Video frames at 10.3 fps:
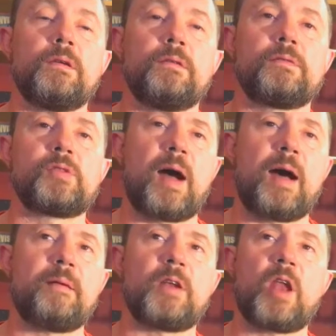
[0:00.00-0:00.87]
So
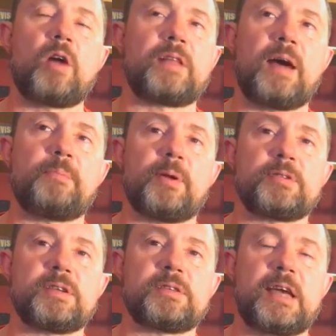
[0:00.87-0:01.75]
however long that
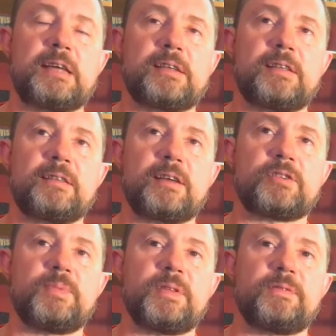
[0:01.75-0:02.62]
process takes, I think that should
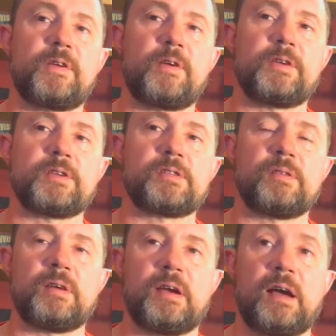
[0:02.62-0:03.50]
be the focus.
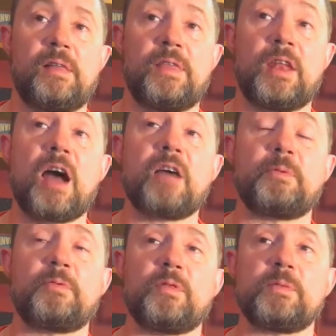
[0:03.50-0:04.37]
The live
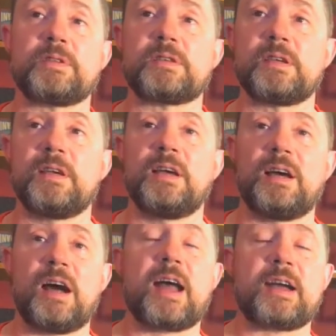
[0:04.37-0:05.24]
performance,
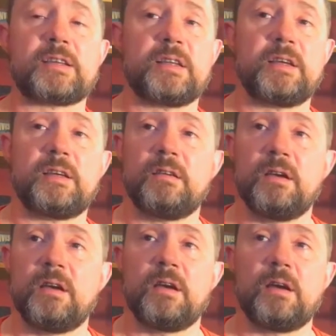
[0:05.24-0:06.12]
I actually
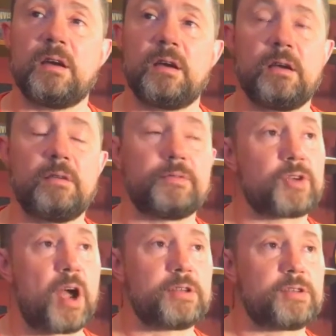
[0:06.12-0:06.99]

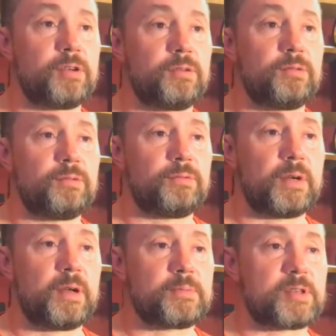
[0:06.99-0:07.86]
tried to
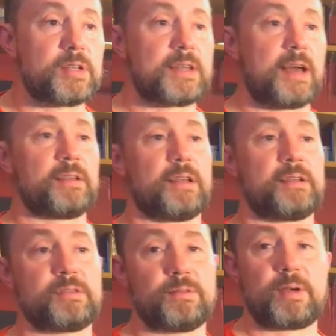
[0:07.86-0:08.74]
sit down and
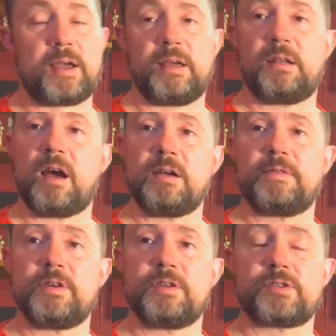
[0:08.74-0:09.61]
do a live
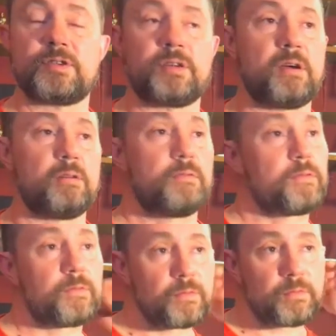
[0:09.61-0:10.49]
version
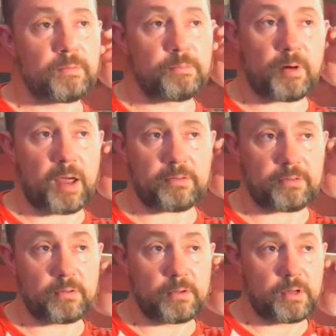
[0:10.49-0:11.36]
of Breath
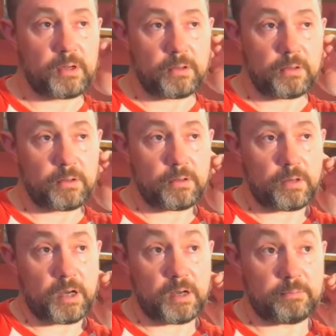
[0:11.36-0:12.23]

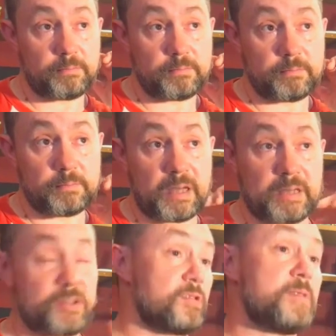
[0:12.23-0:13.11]
and
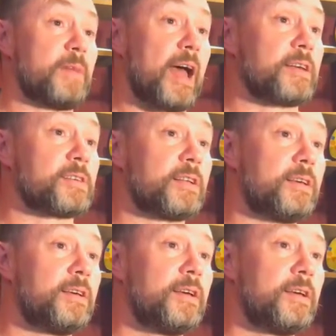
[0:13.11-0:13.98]
stream it, actually.
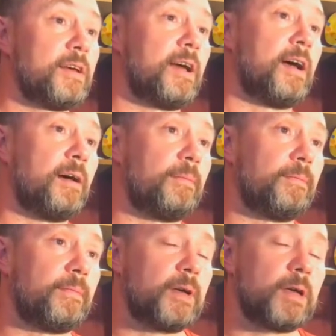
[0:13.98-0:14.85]
And
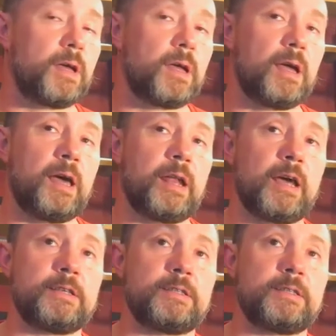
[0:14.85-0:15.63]
I